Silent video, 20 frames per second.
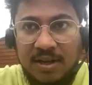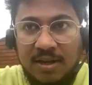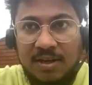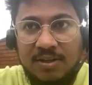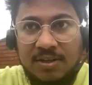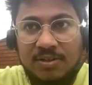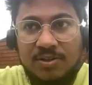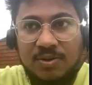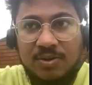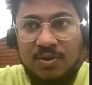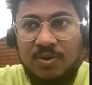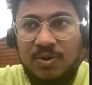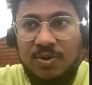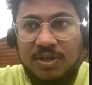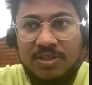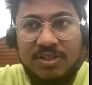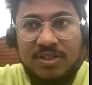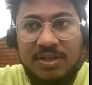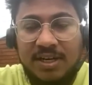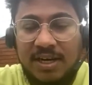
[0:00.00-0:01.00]
So
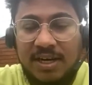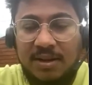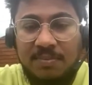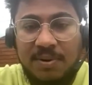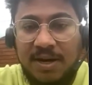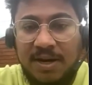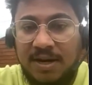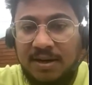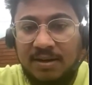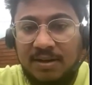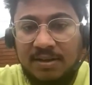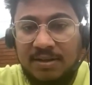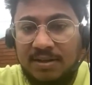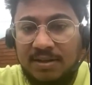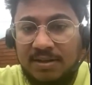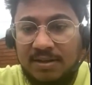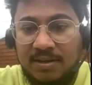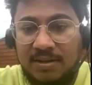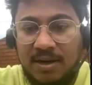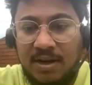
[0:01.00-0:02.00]
it's really bad.
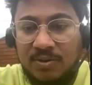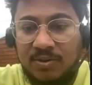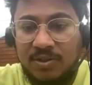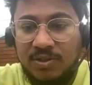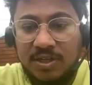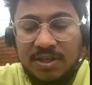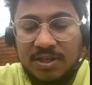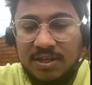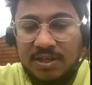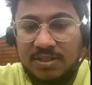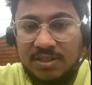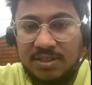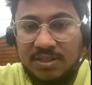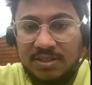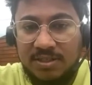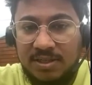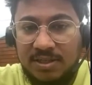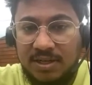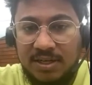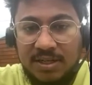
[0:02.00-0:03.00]
The housing crunch
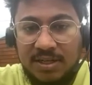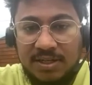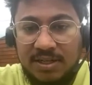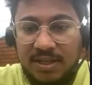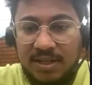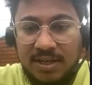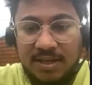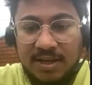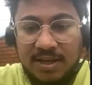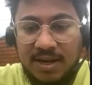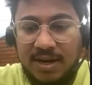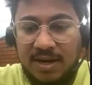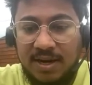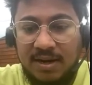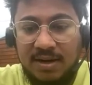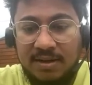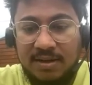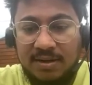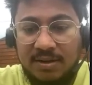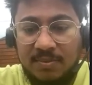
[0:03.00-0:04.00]
is a real thing,
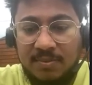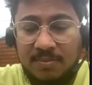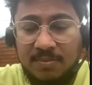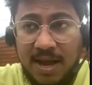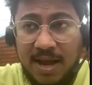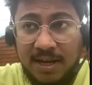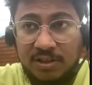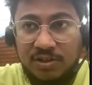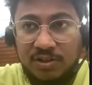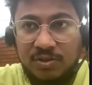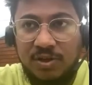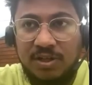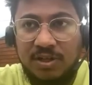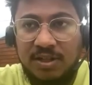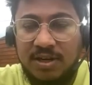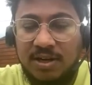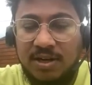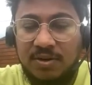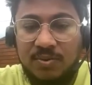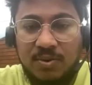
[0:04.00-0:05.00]
and actually,
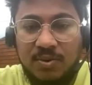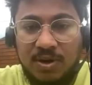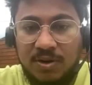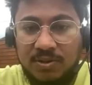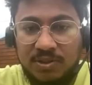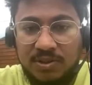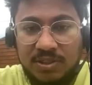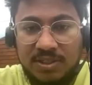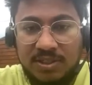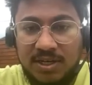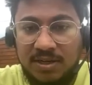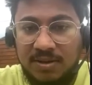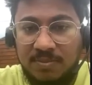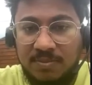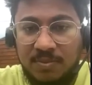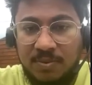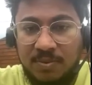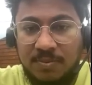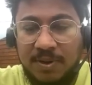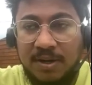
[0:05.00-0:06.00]
there are no houses at the
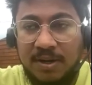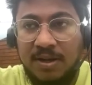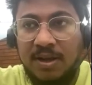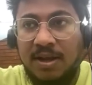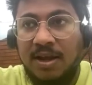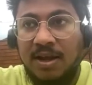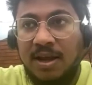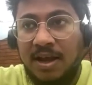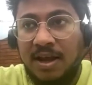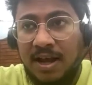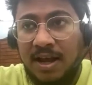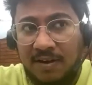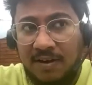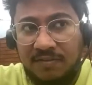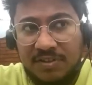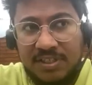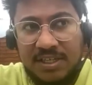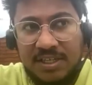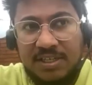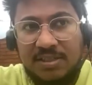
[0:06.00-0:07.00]
moment.
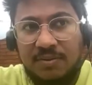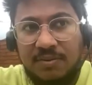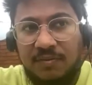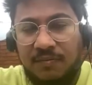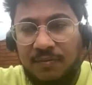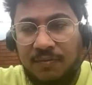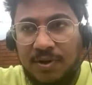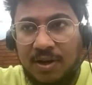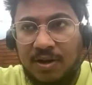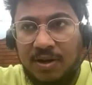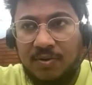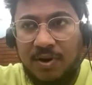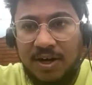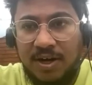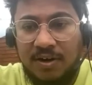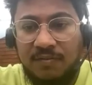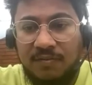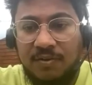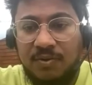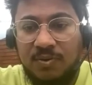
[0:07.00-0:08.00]
I've seen
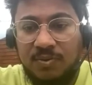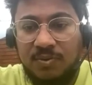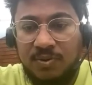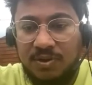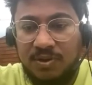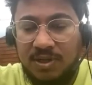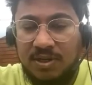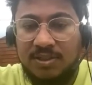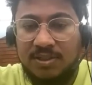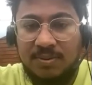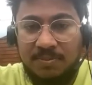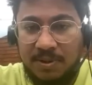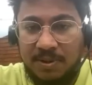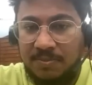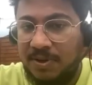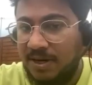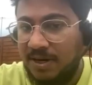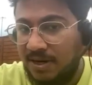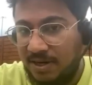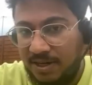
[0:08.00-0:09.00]
quite a few
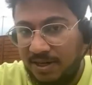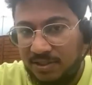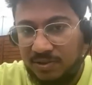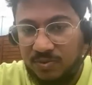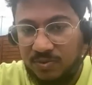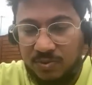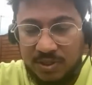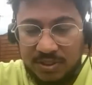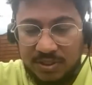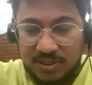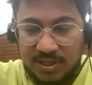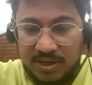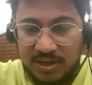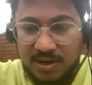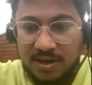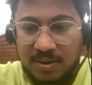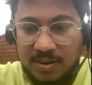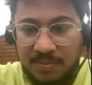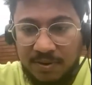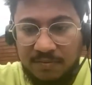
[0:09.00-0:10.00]
September intake students that are
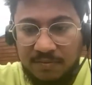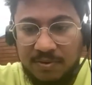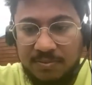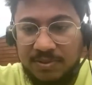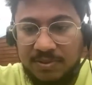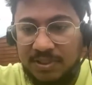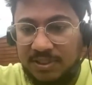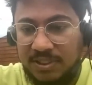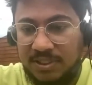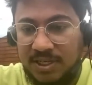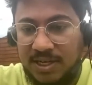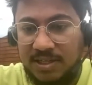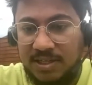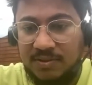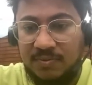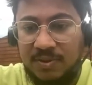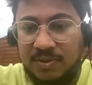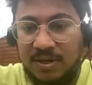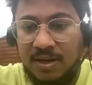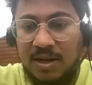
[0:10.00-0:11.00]
coming from Shiksha
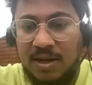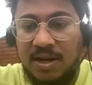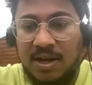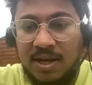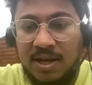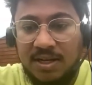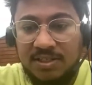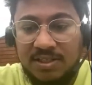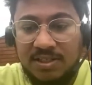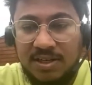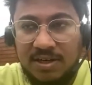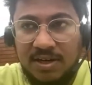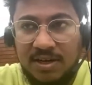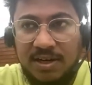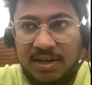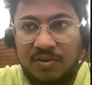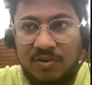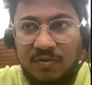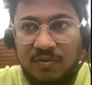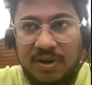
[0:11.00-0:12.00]
as well are
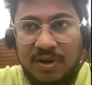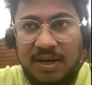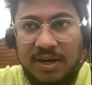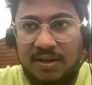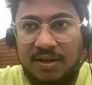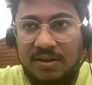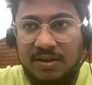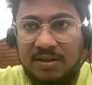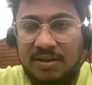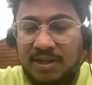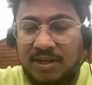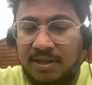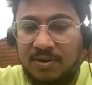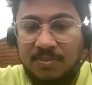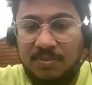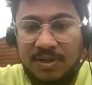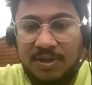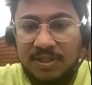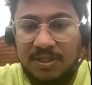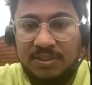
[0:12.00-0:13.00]
struggling to find the
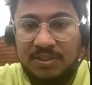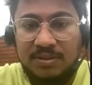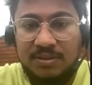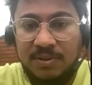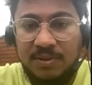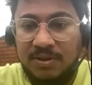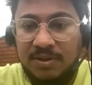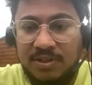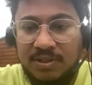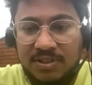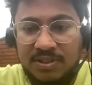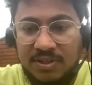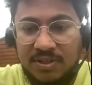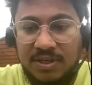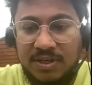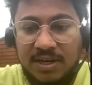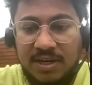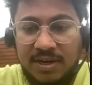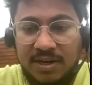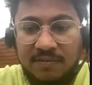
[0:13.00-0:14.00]
accommodation because it's
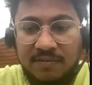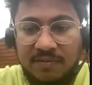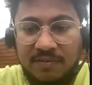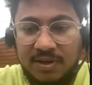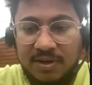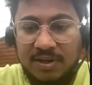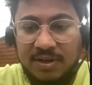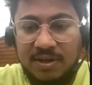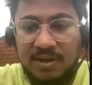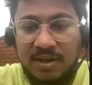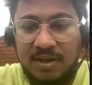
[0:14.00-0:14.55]
really difficult.